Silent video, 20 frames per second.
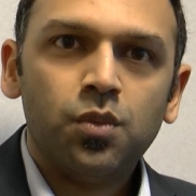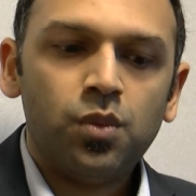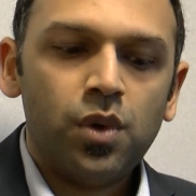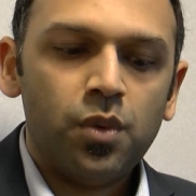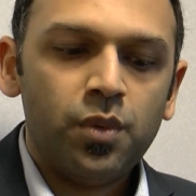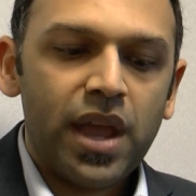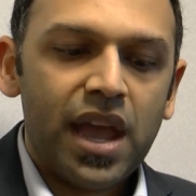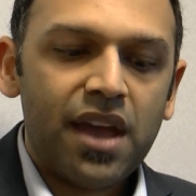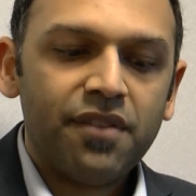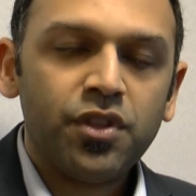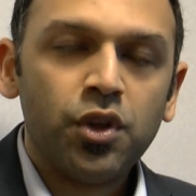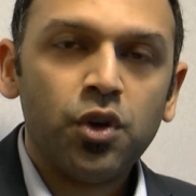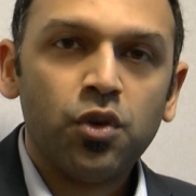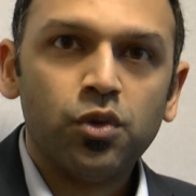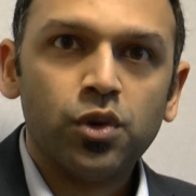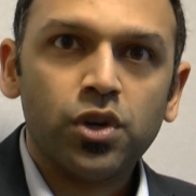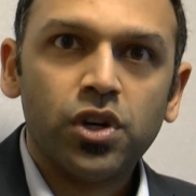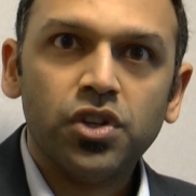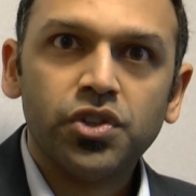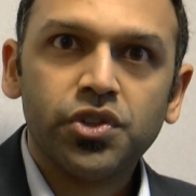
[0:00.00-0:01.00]
When we have the
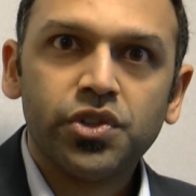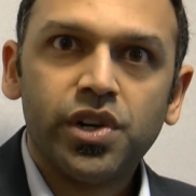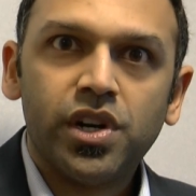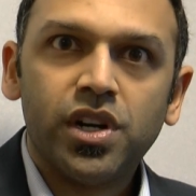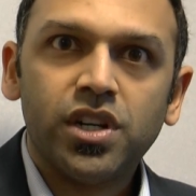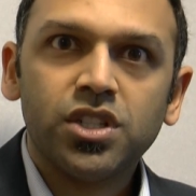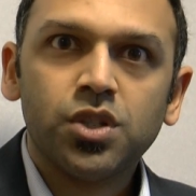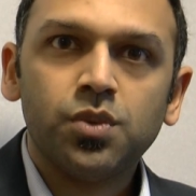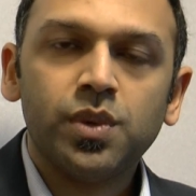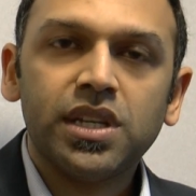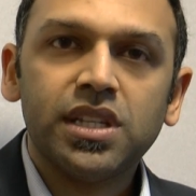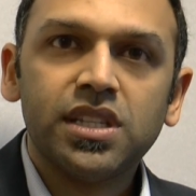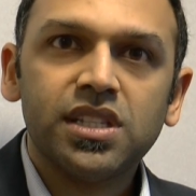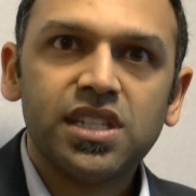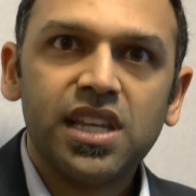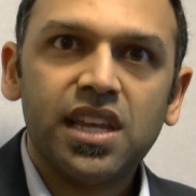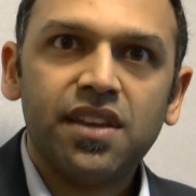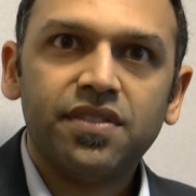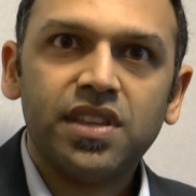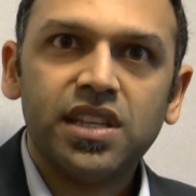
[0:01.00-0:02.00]
oral contrast, we can
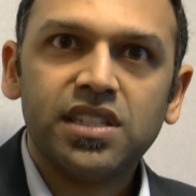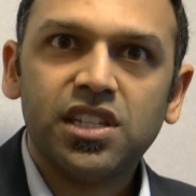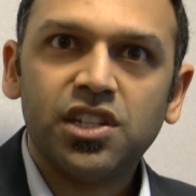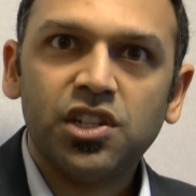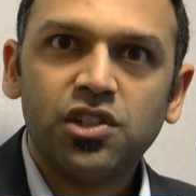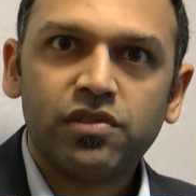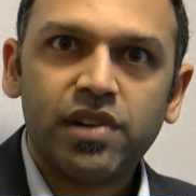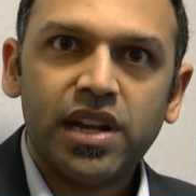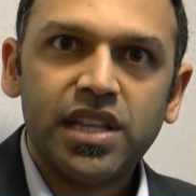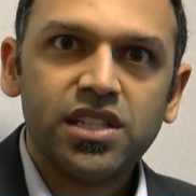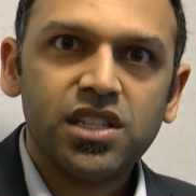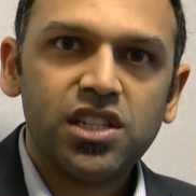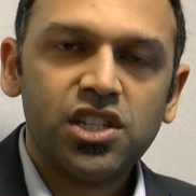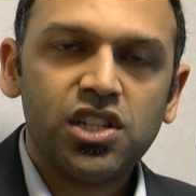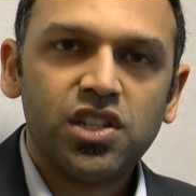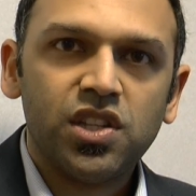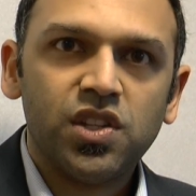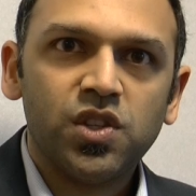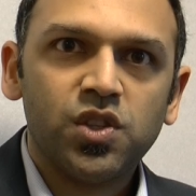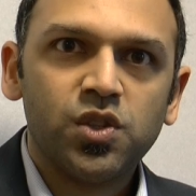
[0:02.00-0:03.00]
see if there's any
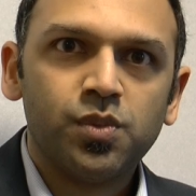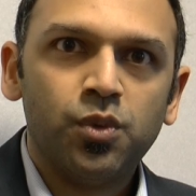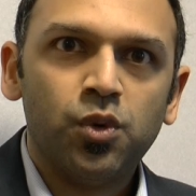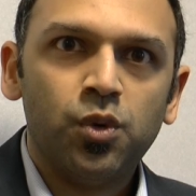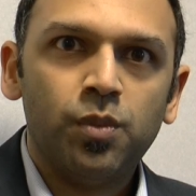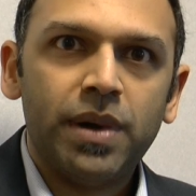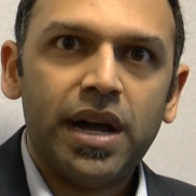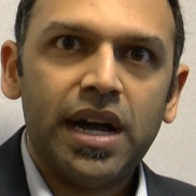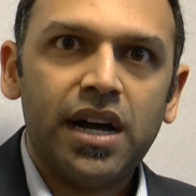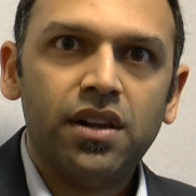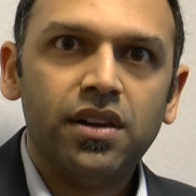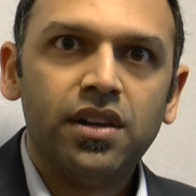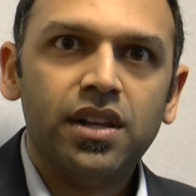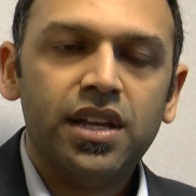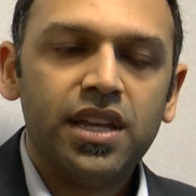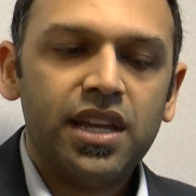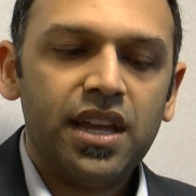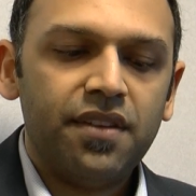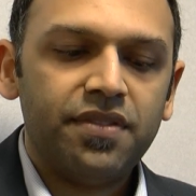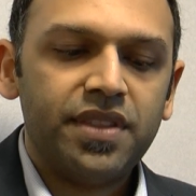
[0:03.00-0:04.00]
transition in the small bowel,
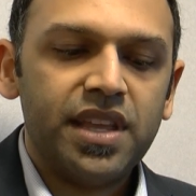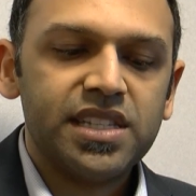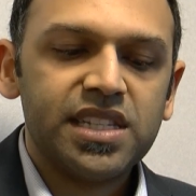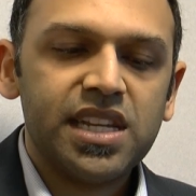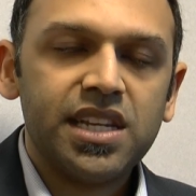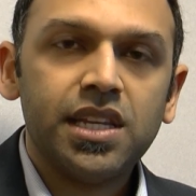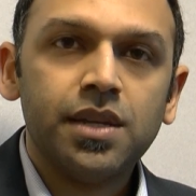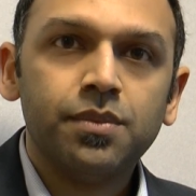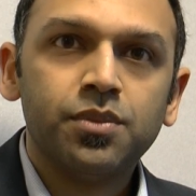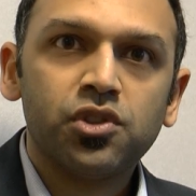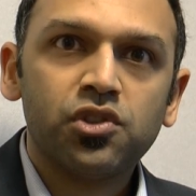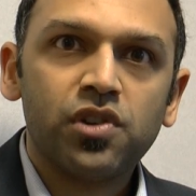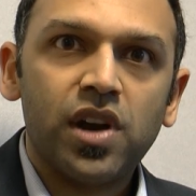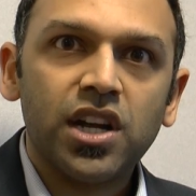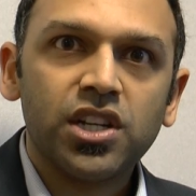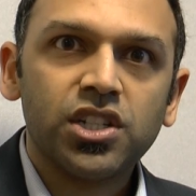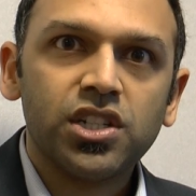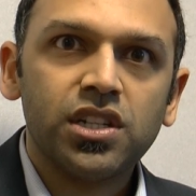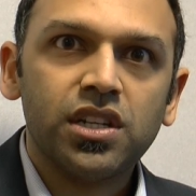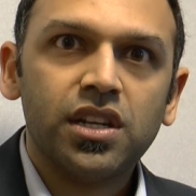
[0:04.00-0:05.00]
if there's any
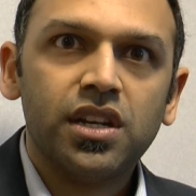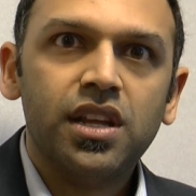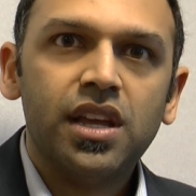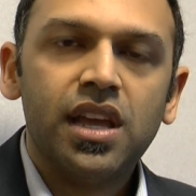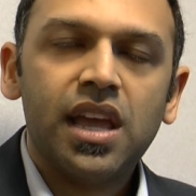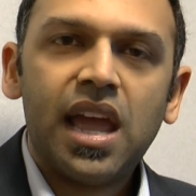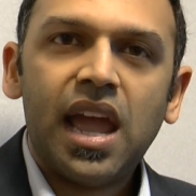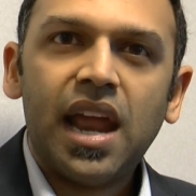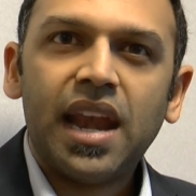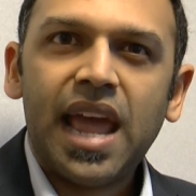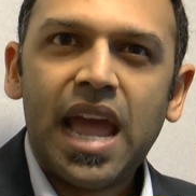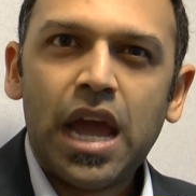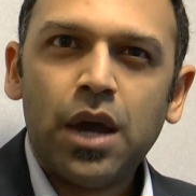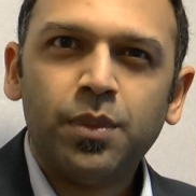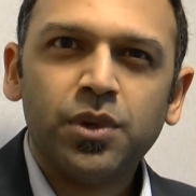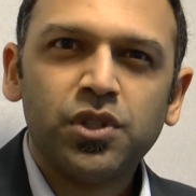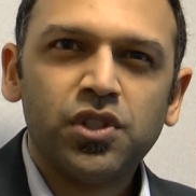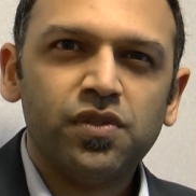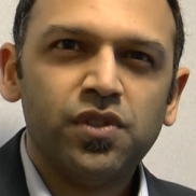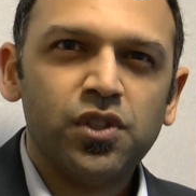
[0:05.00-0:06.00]
obstruction, and how
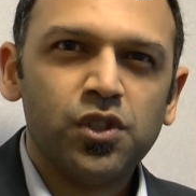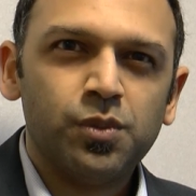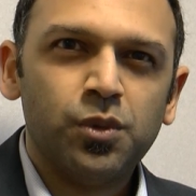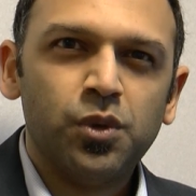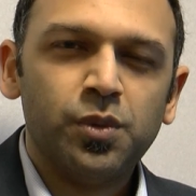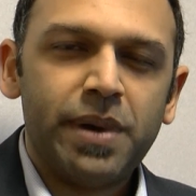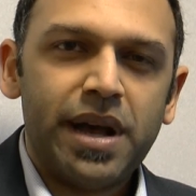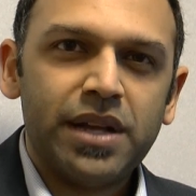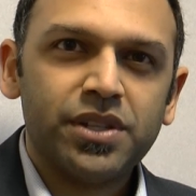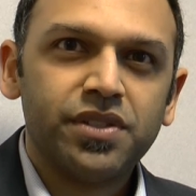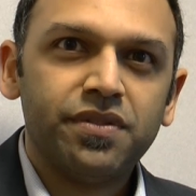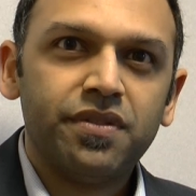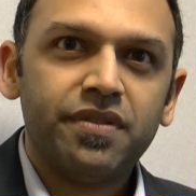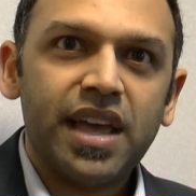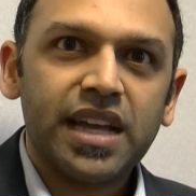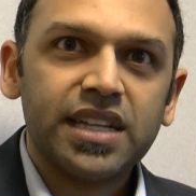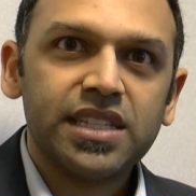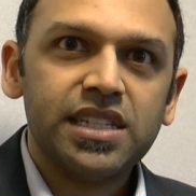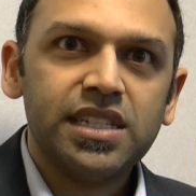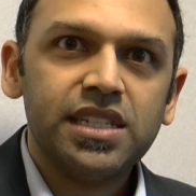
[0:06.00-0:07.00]
much of the small bowel is
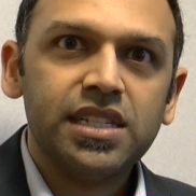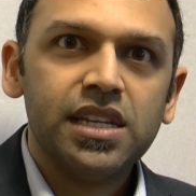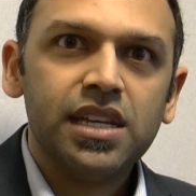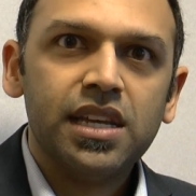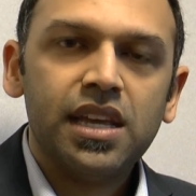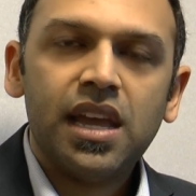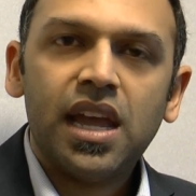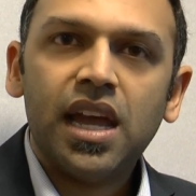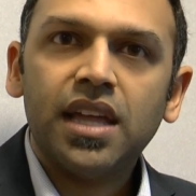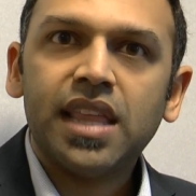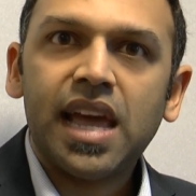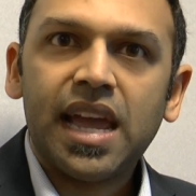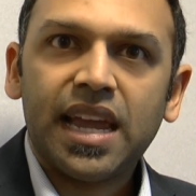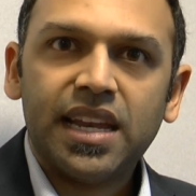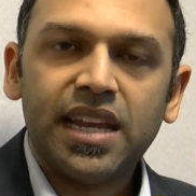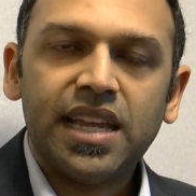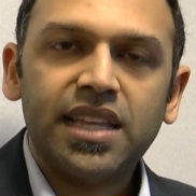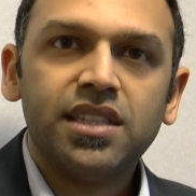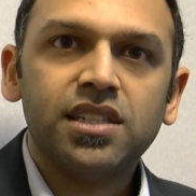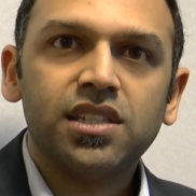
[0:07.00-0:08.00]
affected, and that
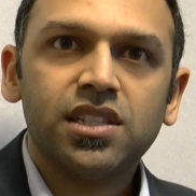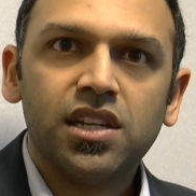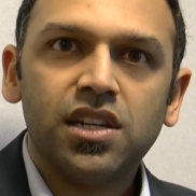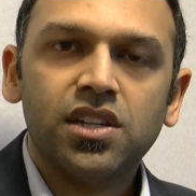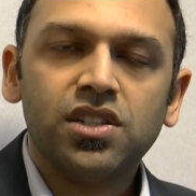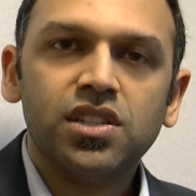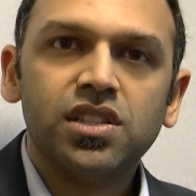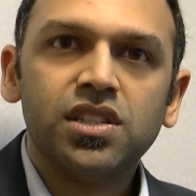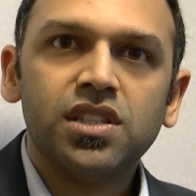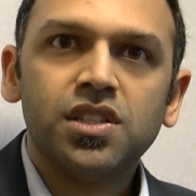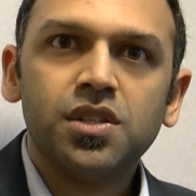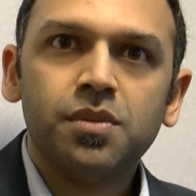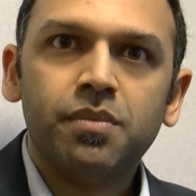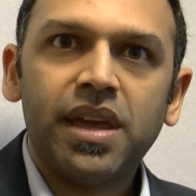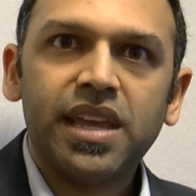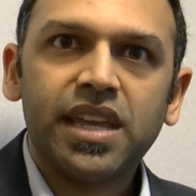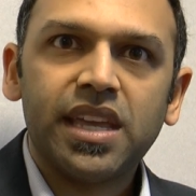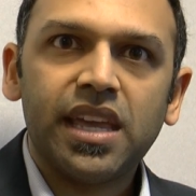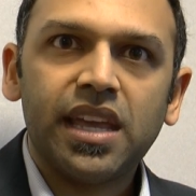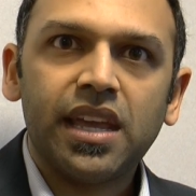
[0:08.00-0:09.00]
can aid the surgeons into
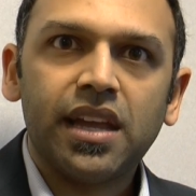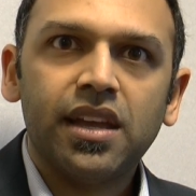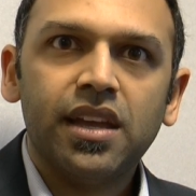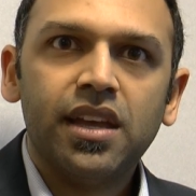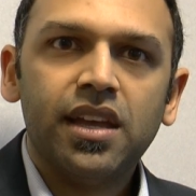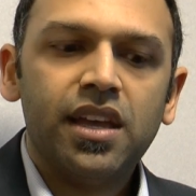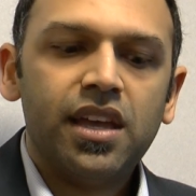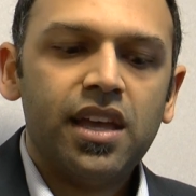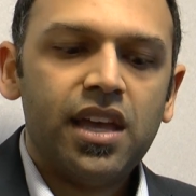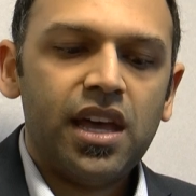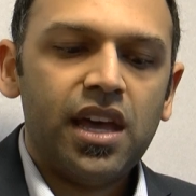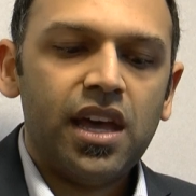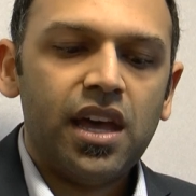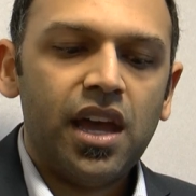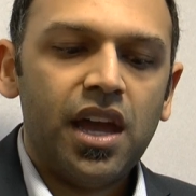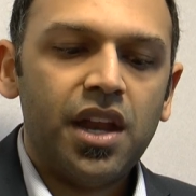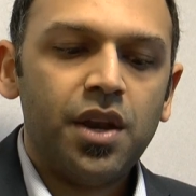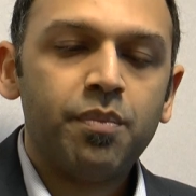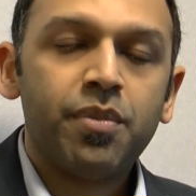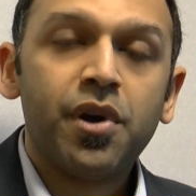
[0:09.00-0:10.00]
making
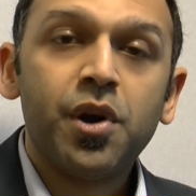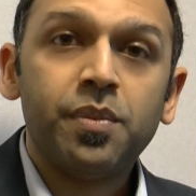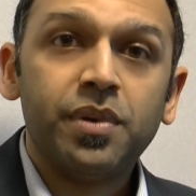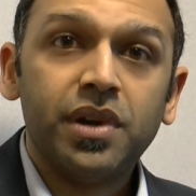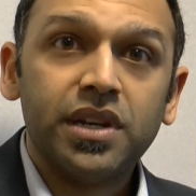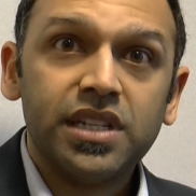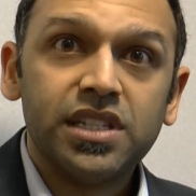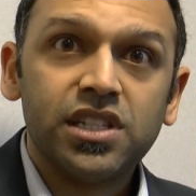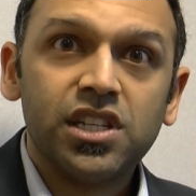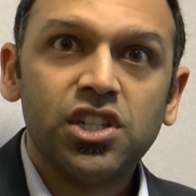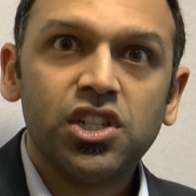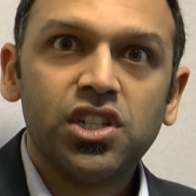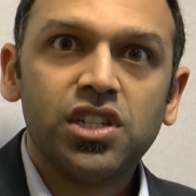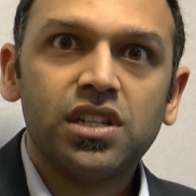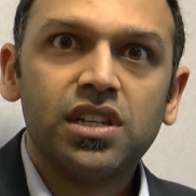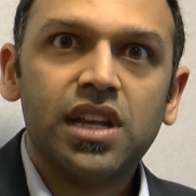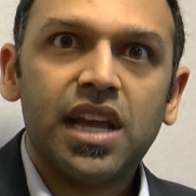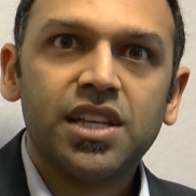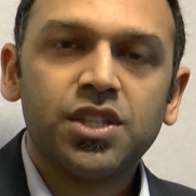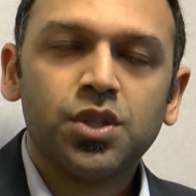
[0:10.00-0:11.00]
an appropriate
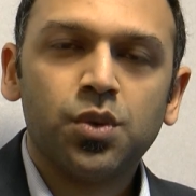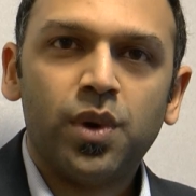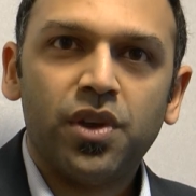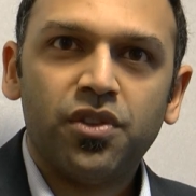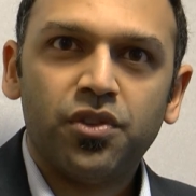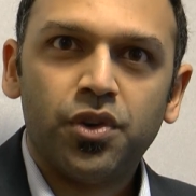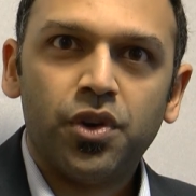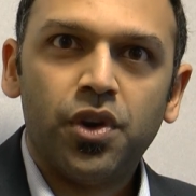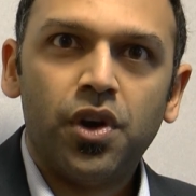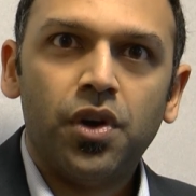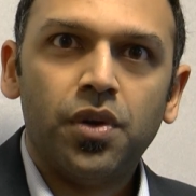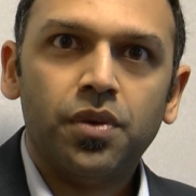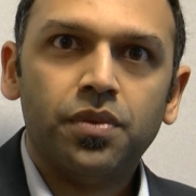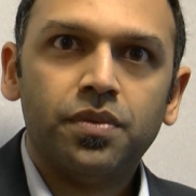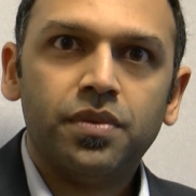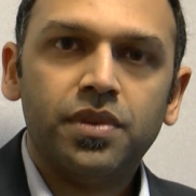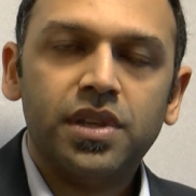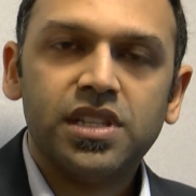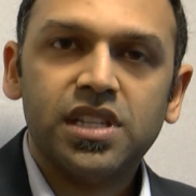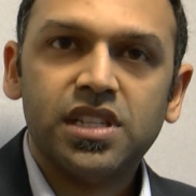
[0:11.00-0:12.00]
decision as to whether or not
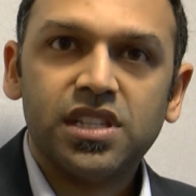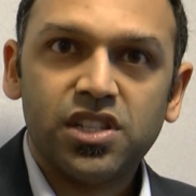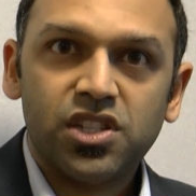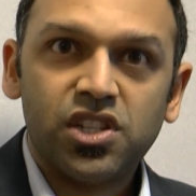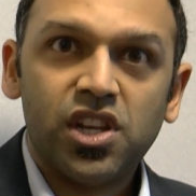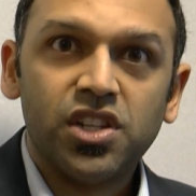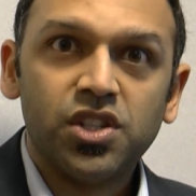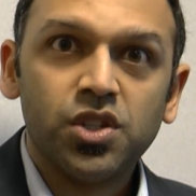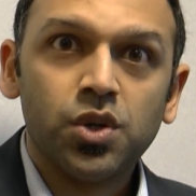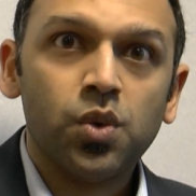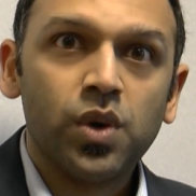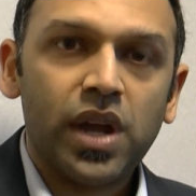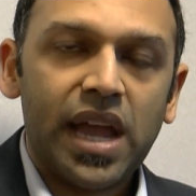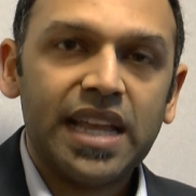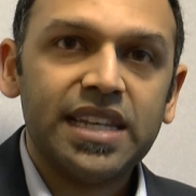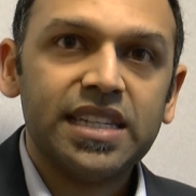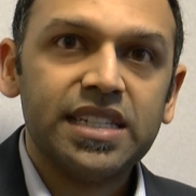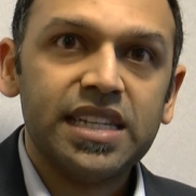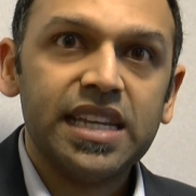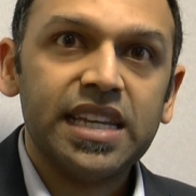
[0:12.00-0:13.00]
this is a surgical
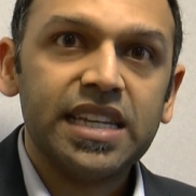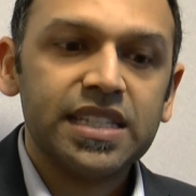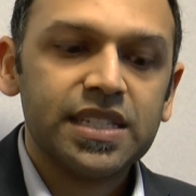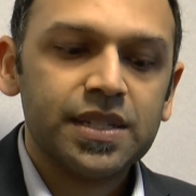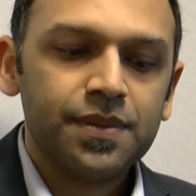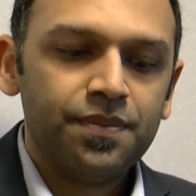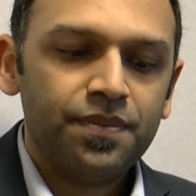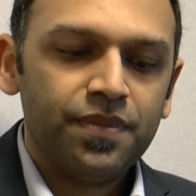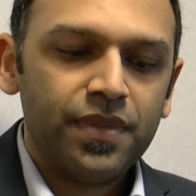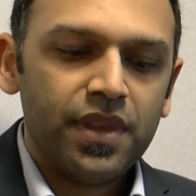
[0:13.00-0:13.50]
candidate.